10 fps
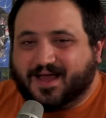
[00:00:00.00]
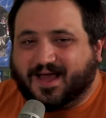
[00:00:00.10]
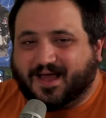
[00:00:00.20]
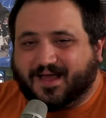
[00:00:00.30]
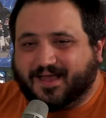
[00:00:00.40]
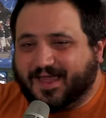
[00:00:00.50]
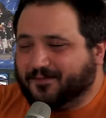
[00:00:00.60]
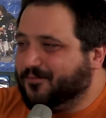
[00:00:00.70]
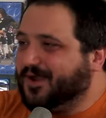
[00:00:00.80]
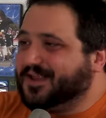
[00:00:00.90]

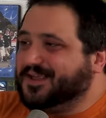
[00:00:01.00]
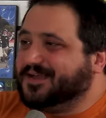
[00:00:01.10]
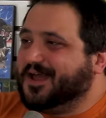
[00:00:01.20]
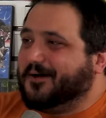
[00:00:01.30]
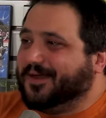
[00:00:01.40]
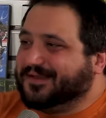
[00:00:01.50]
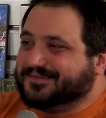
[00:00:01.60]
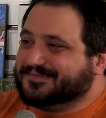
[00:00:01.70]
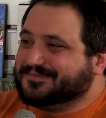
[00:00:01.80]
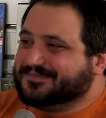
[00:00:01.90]
And what did you know it?
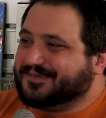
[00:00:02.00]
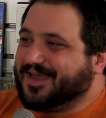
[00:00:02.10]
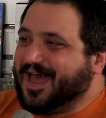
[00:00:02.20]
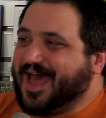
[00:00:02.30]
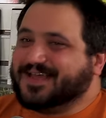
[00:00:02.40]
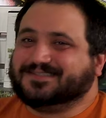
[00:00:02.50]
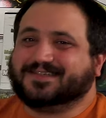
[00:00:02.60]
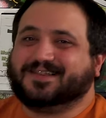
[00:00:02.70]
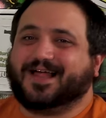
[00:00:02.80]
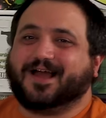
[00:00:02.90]
As
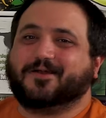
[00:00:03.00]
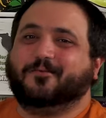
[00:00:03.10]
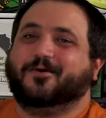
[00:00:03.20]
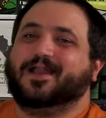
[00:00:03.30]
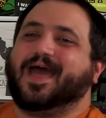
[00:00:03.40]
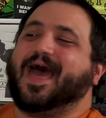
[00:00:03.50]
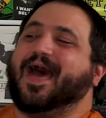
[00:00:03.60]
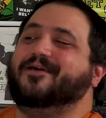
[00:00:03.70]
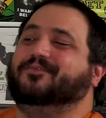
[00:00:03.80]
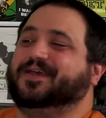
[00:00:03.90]
luck would
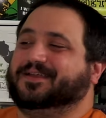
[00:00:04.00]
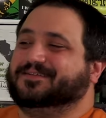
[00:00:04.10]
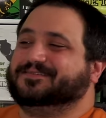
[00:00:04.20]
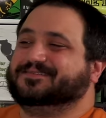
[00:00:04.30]
have it,